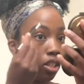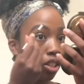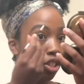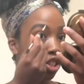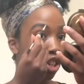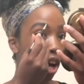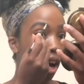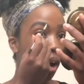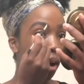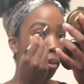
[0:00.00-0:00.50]

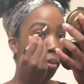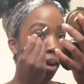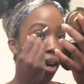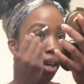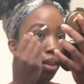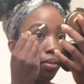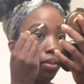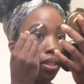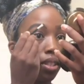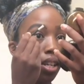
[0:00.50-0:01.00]
job
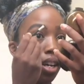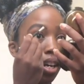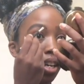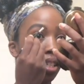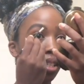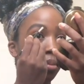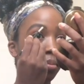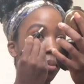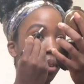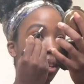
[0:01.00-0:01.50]

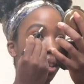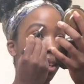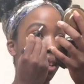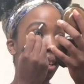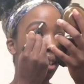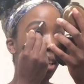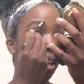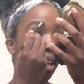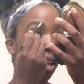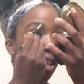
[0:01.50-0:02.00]
advertisement.
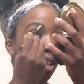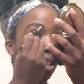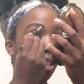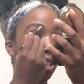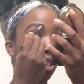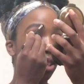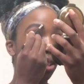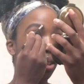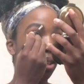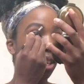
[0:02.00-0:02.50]

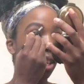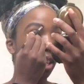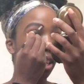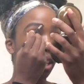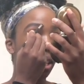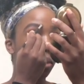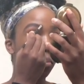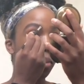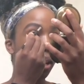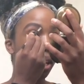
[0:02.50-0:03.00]
Do
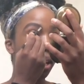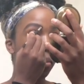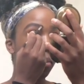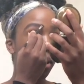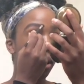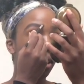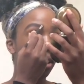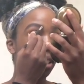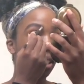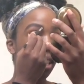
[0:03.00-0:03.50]
your makeup
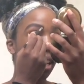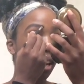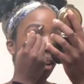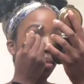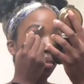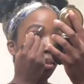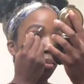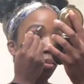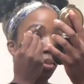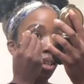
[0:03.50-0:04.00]
artists
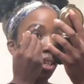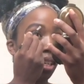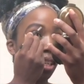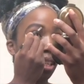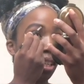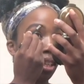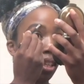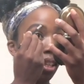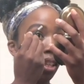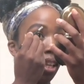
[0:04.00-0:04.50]
have to
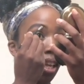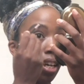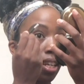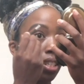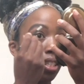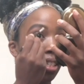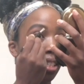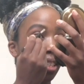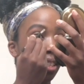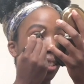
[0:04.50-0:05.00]
be
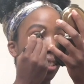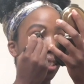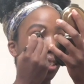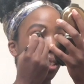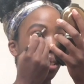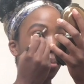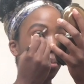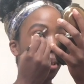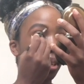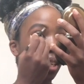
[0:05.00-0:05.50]

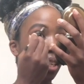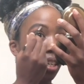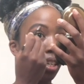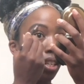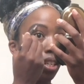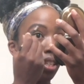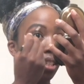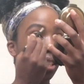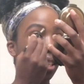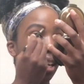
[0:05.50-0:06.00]
licensed?
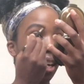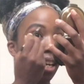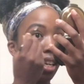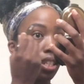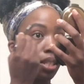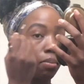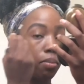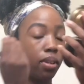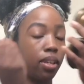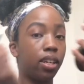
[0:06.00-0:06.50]
Because, and I
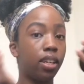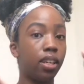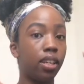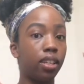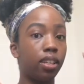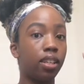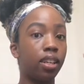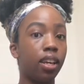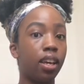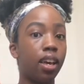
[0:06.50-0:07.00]

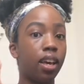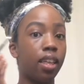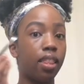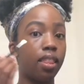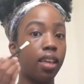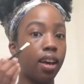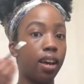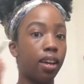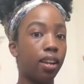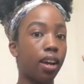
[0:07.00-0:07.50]
explained
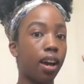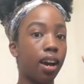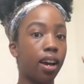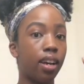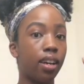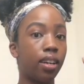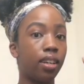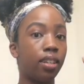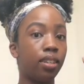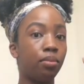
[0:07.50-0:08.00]
that
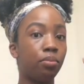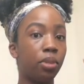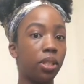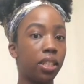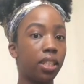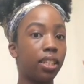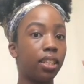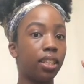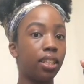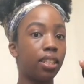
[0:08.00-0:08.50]
I
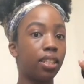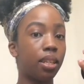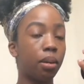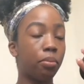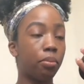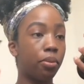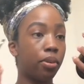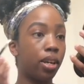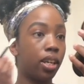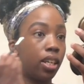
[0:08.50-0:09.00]
recently
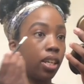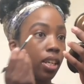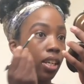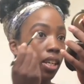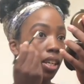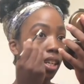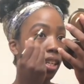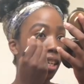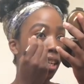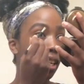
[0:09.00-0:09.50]

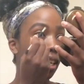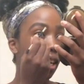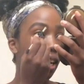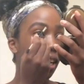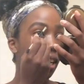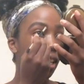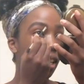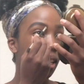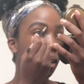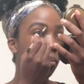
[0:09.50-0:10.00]
separated and
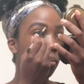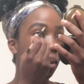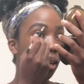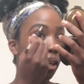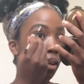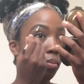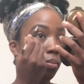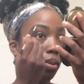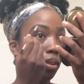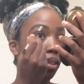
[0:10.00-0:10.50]
I did
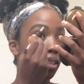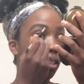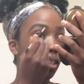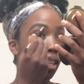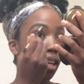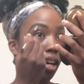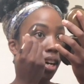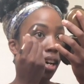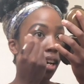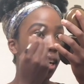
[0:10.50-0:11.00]
makeup on the
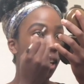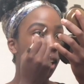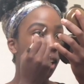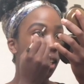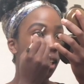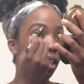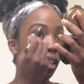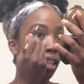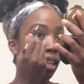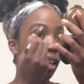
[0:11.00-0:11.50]

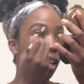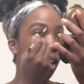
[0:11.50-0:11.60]
side